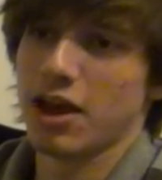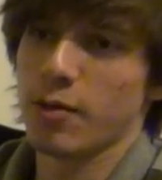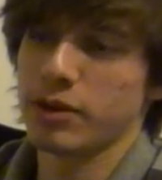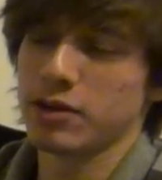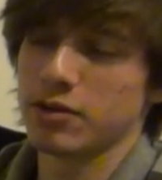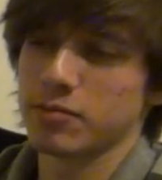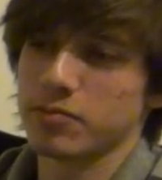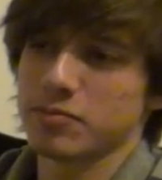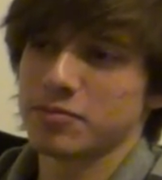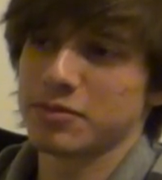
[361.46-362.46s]
I mean,
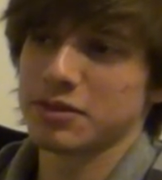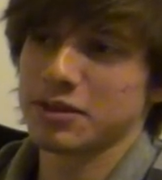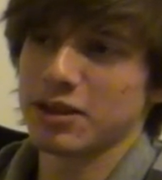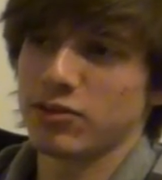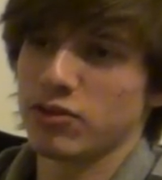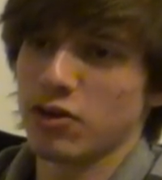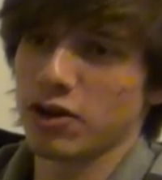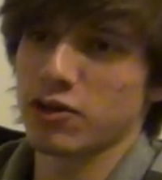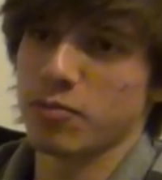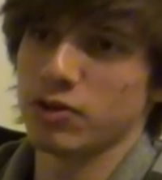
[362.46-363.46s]
it's a
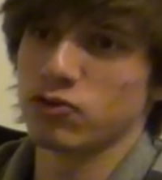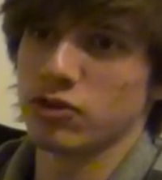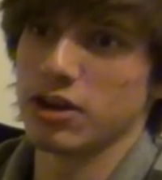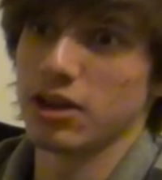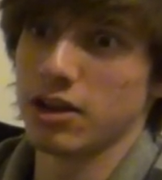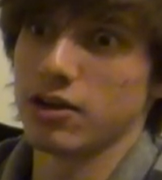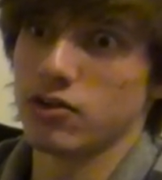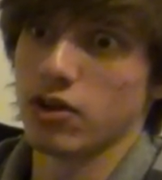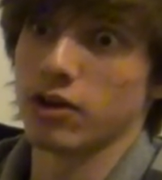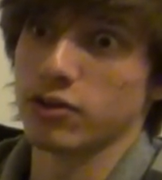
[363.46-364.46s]
documentary in a
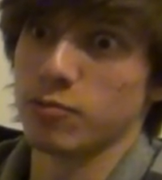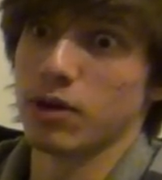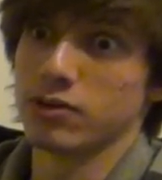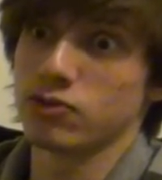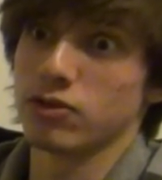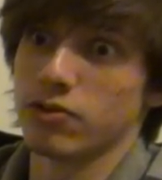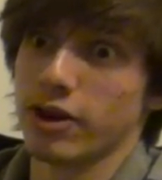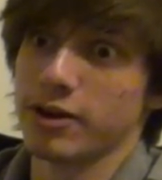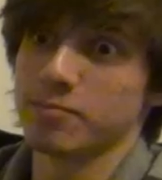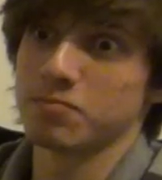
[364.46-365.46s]
documentary,
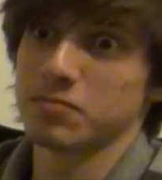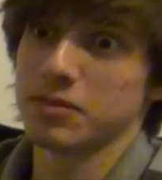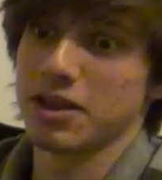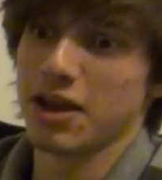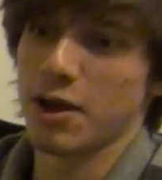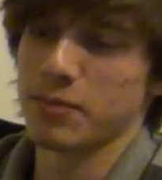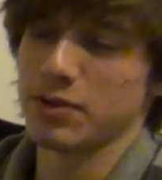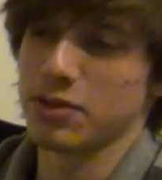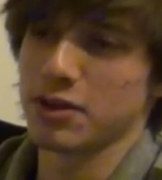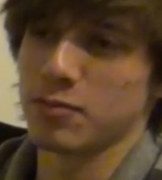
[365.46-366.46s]
right? I
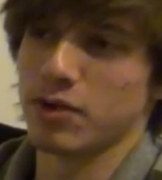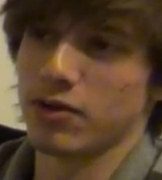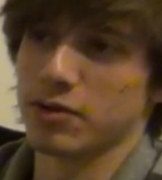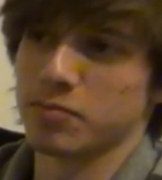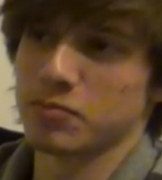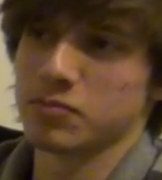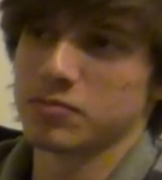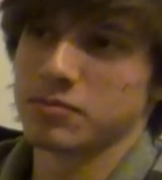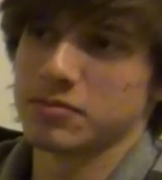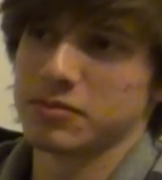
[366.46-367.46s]
mean, think about it.
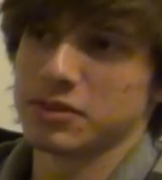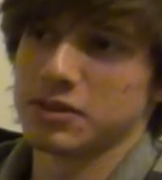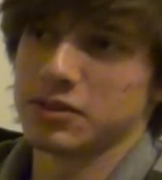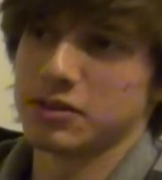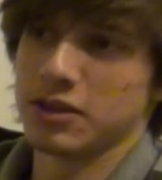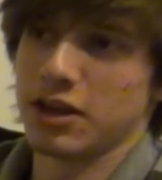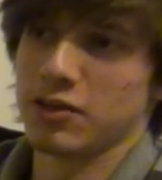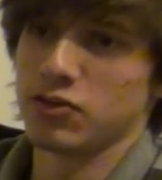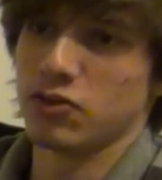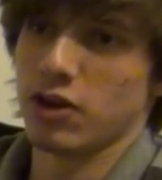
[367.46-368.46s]

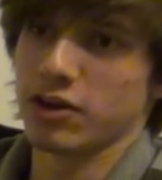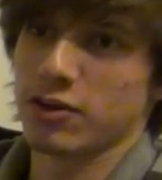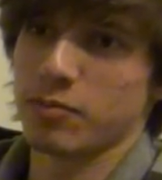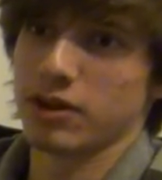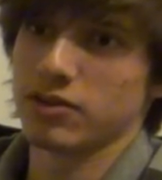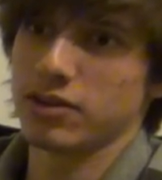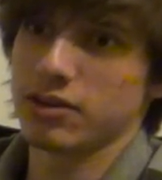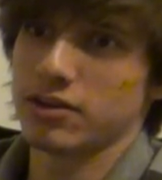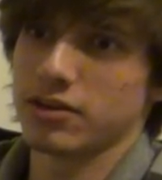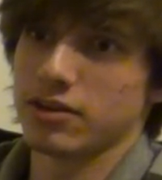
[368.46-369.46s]
It's
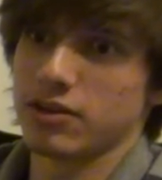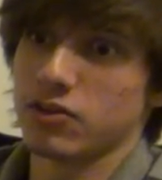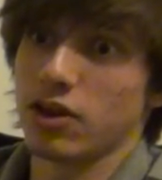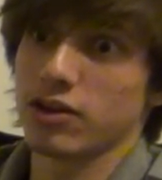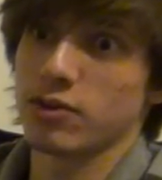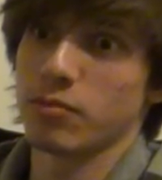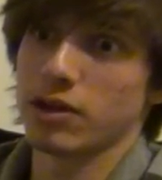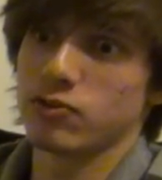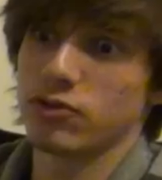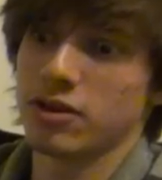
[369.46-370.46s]
documenting a
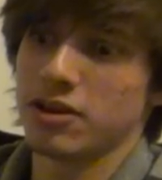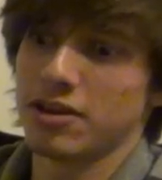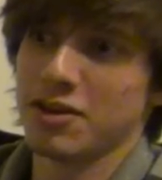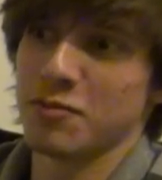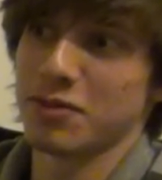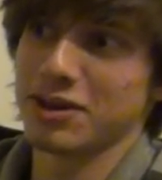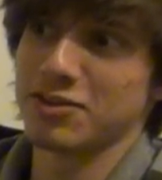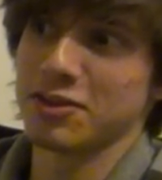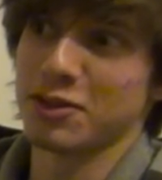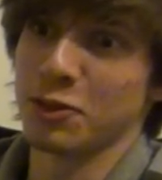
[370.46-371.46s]
documentary, but
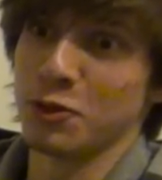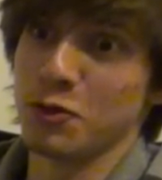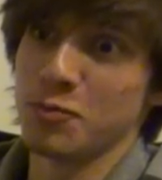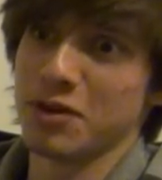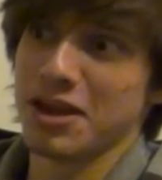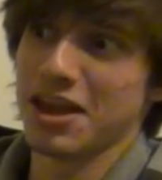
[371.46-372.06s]
it's a loop